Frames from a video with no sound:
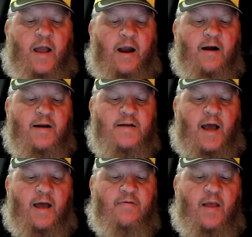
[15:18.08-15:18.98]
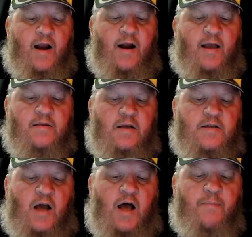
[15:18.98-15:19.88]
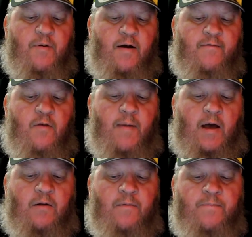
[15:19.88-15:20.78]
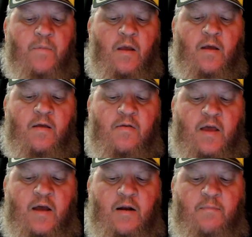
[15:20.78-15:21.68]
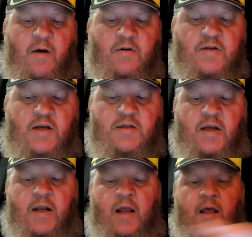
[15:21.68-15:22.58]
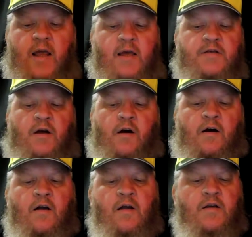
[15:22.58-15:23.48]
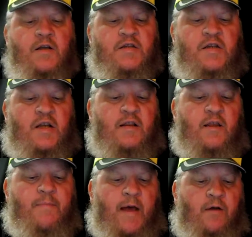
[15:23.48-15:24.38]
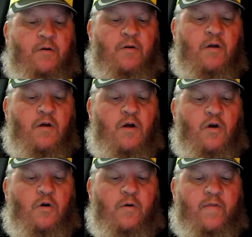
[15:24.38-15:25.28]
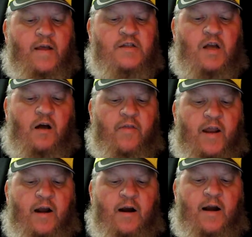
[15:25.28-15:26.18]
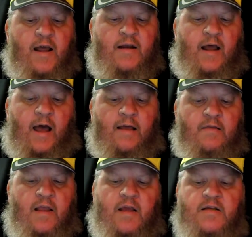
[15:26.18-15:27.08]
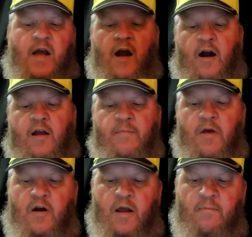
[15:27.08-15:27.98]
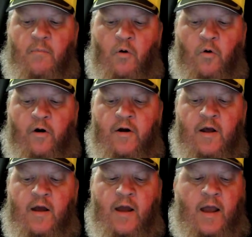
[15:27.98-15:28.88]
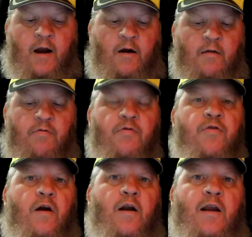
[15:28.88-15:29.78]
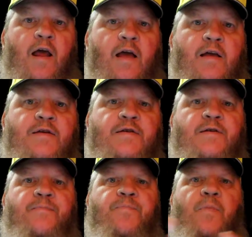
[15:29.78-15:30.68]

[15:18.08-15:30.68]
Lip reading: Aaron died there at the top of the mountain. Then Moses and Eleazar descended the mountain. When they saw that Aaron had died, the entire community mourned Aaron 30 days.